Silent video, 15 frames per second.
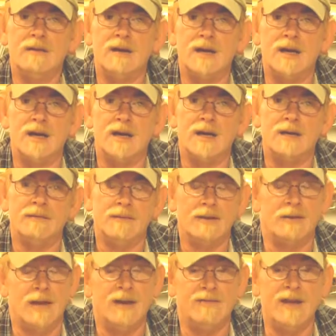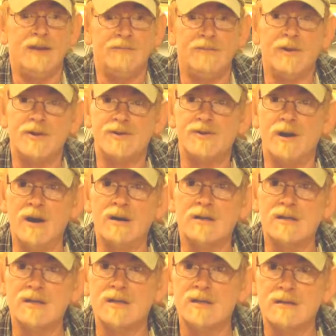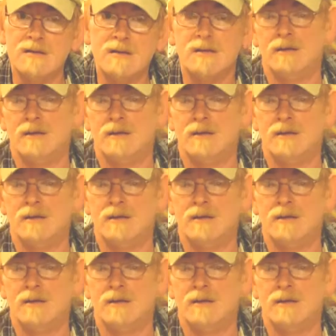they'll have 8-foot trunks.